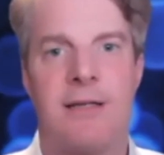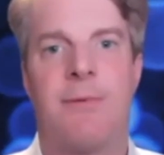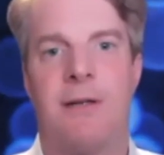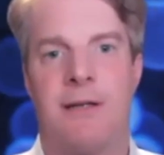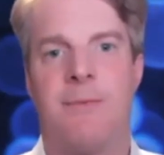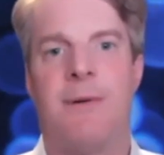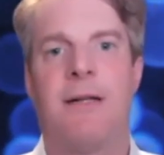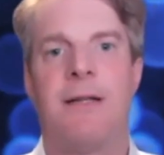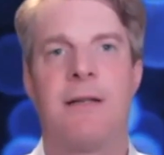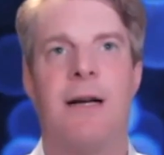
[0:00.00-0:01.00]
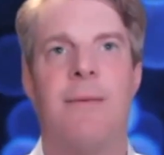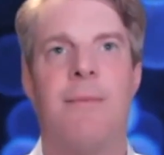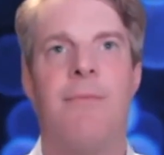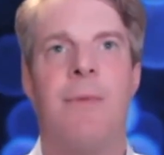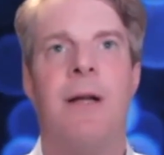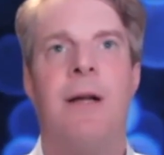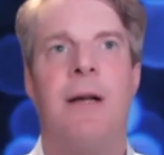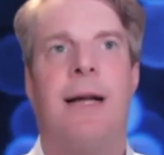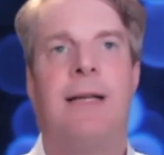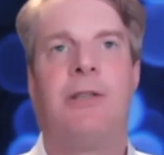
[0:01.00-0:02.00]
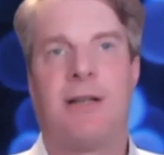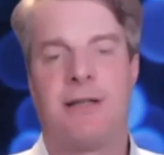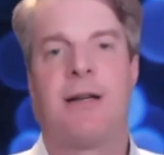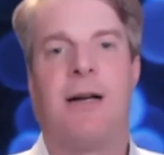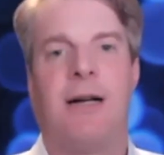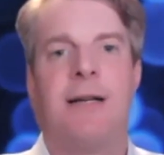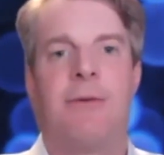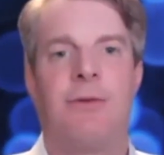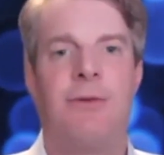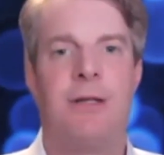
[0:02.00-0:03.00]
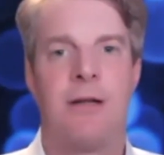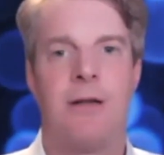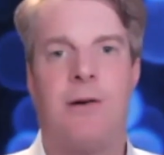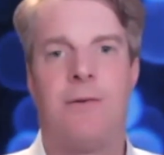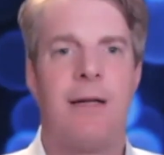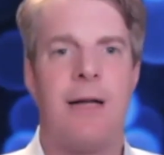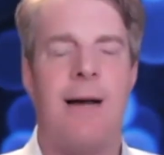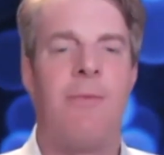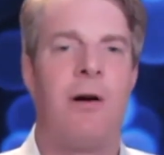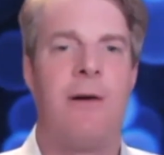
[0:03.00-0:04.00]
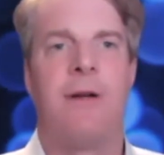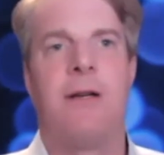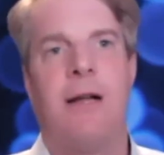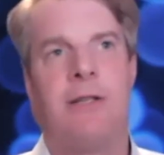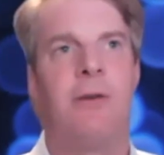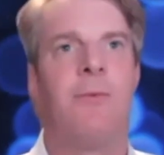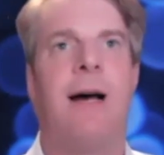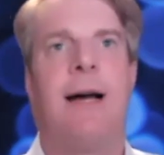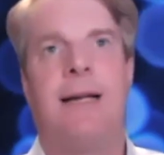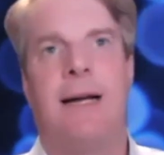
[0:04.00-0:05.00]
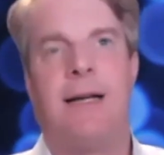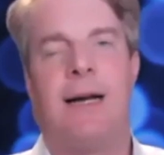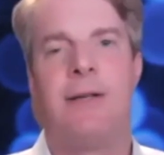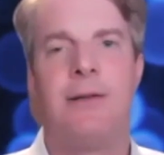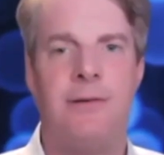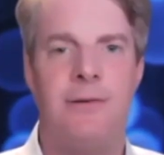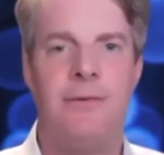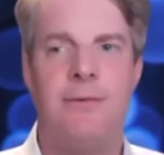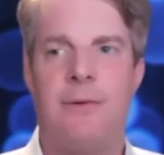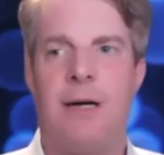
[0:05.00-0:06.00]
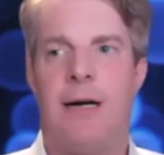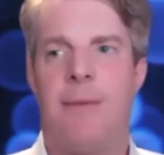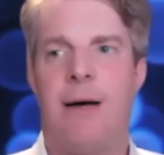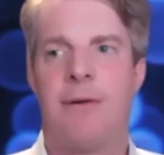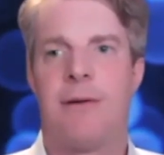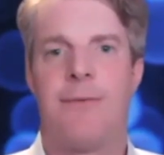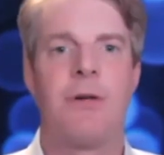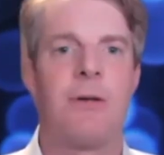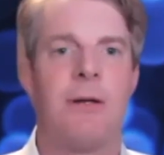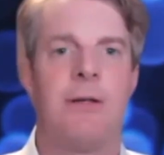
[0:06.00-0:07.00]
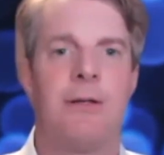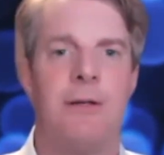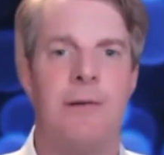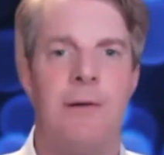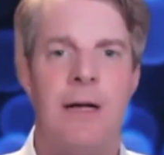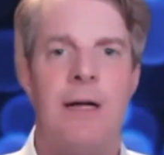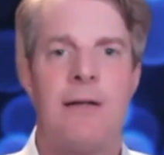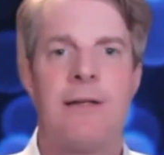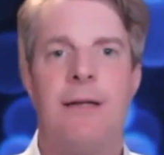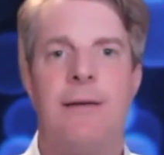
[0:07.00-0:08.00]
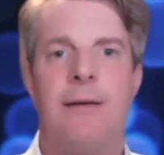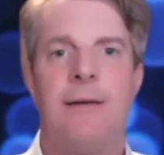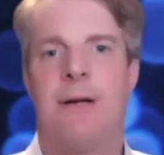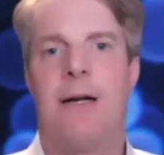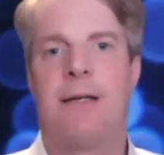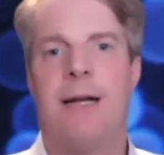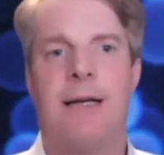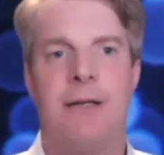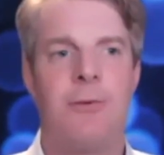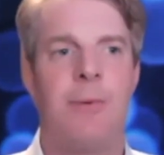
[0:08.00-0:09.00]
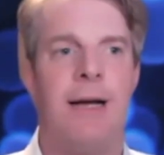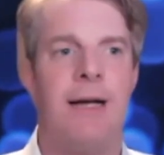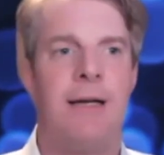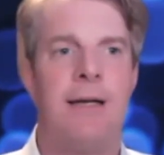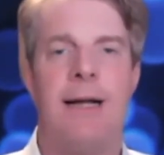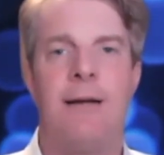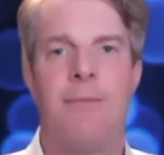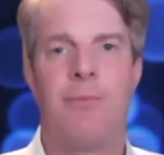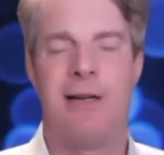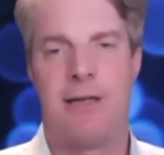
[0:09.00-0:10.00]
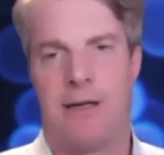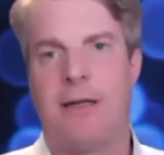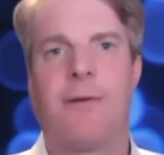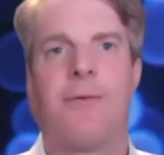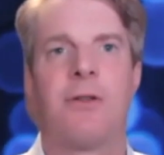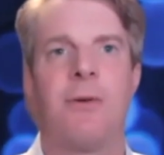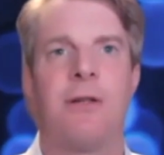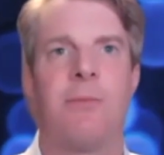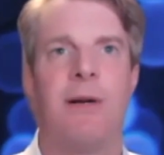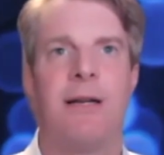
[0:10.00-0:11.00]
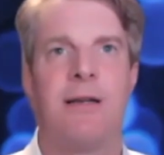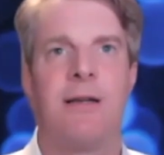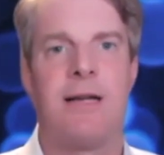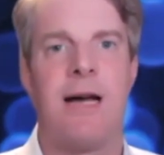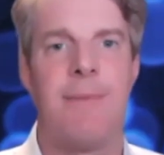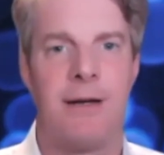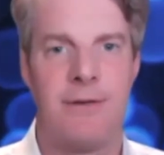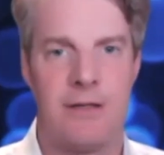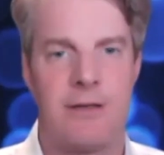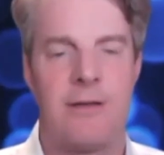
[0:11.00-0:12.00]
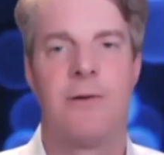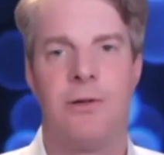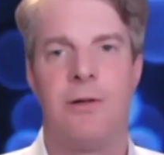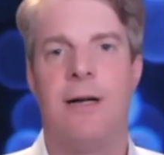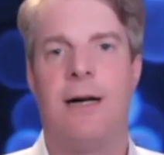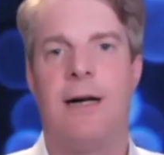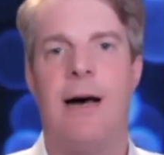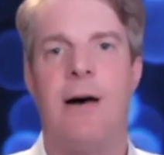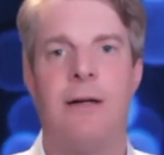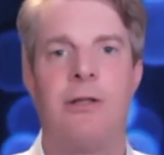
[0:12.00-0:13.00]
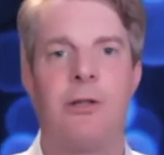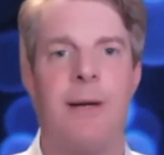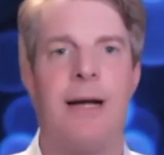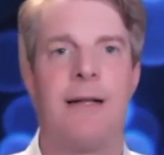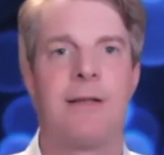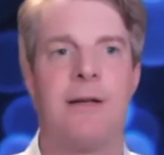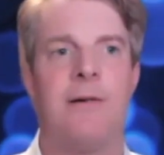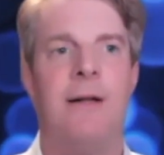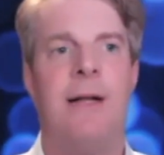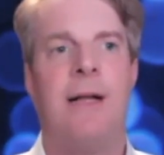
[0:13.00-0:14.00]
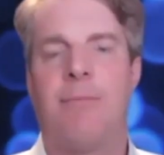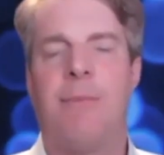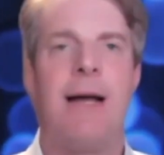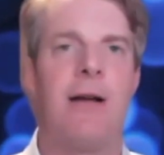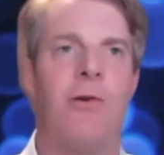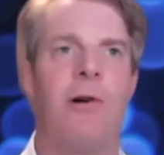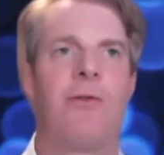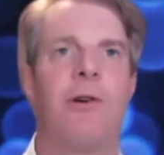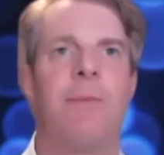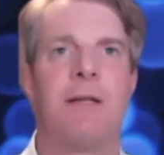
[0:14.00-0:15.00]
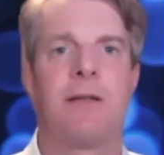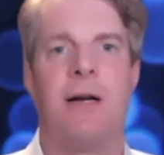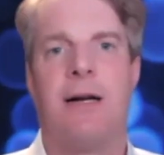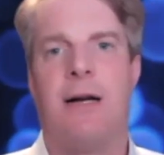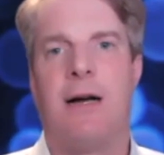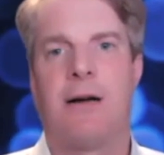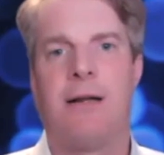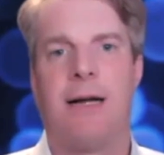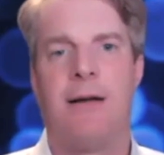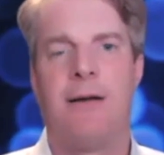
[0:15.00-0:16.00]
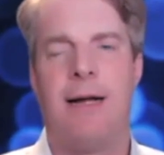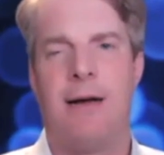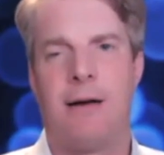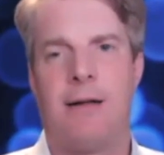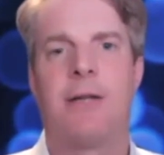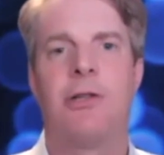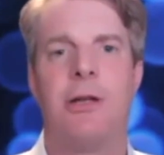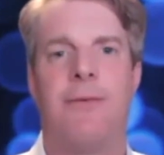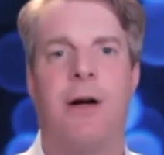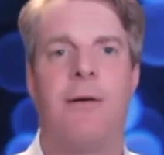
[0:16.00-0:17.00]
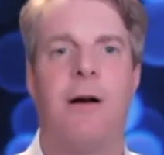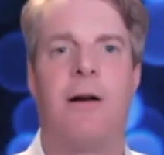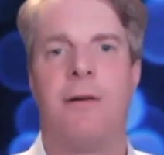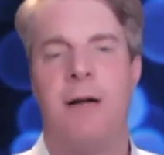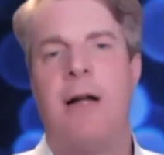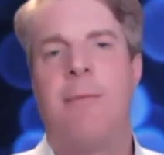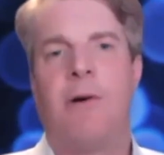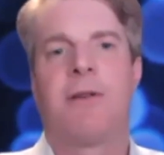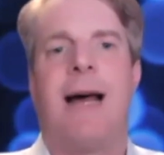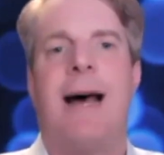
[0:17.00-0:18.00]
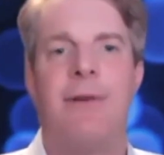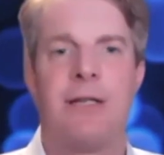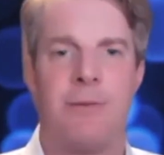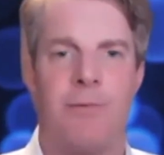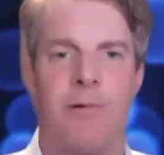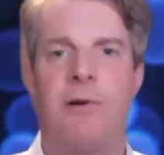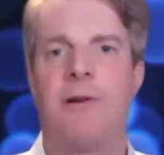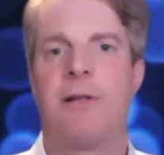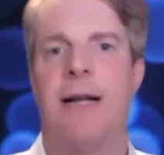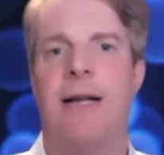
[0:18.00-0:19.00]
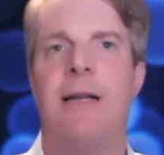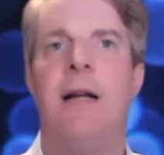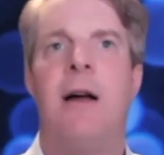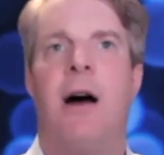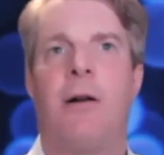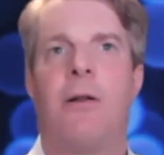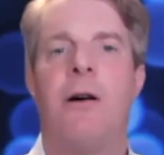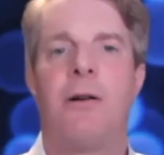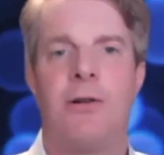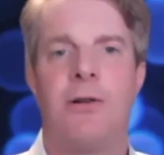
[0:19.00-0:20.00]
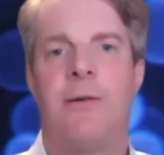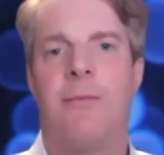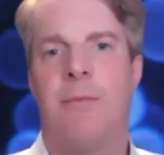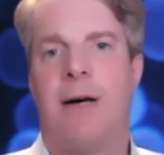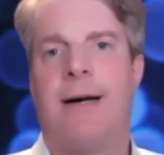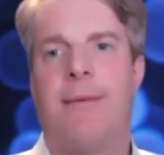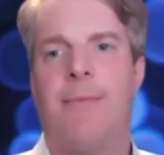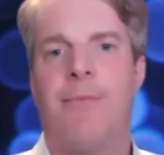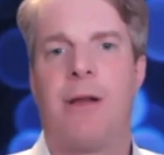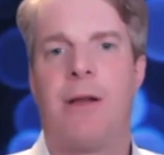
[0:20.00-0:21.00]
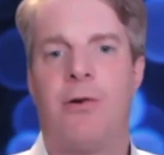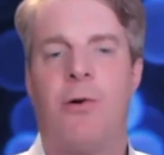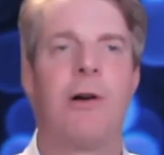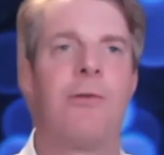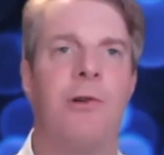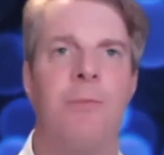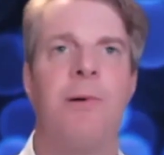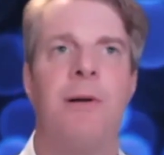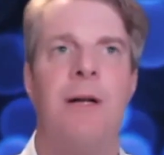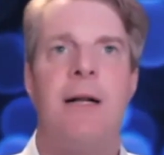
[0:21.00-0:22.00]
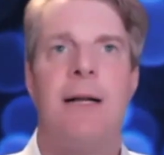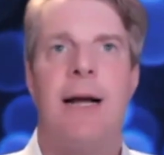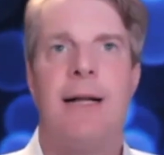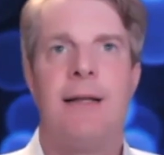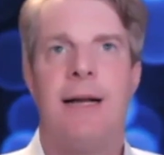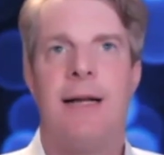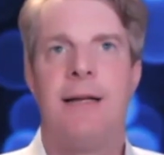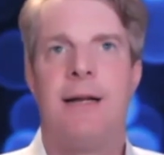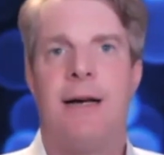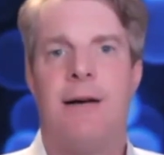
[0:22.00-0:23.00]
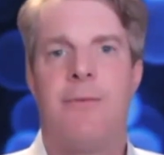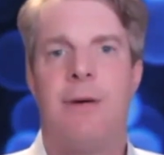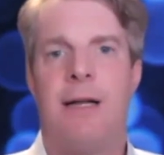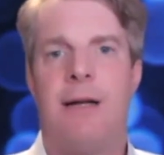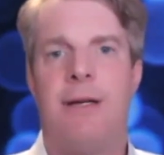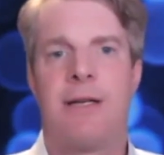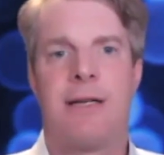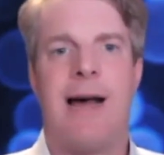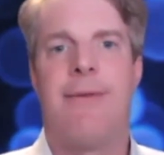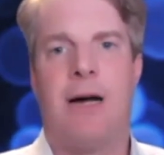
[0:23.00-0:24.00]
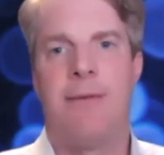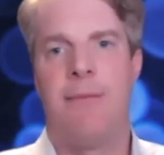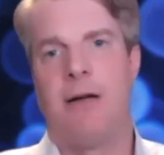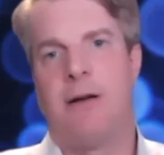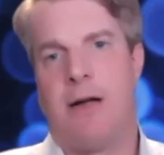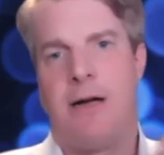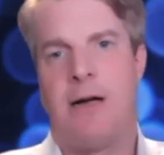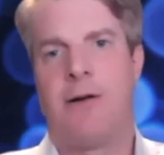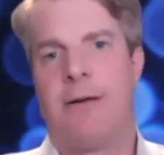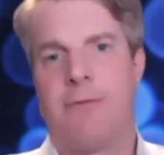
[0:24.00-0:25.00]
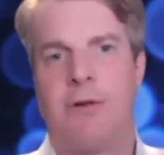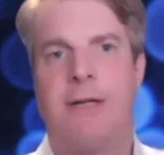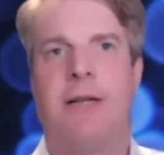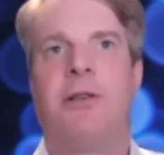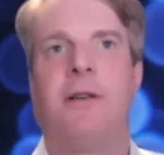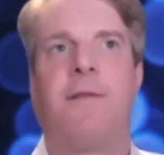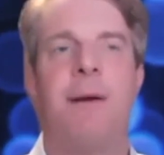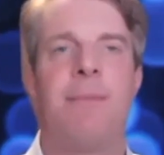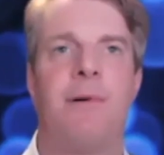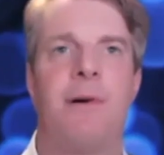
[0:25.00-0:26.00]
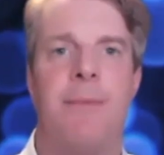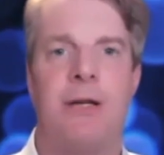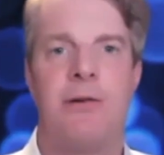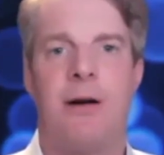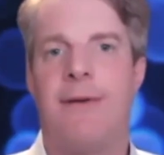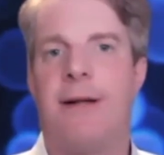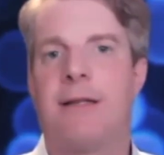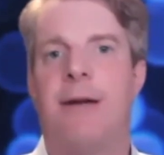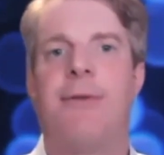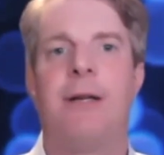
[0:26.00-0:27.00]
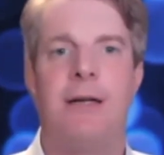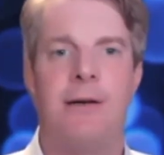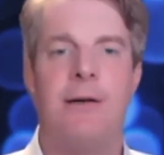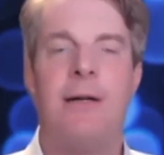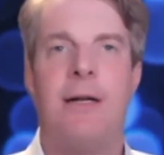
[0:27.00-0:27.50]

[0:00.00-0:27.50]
participants in just the contact retreats alone. I'm more of a nationwide. I was the first one to do CE5 contact in Japan, and basically the first one to bring the topic of disclosure out in Japan. So my core group is a collection of our most avid supporters and our long-term core group. And then really we just have an ongoing rotation of people coming to our events every year.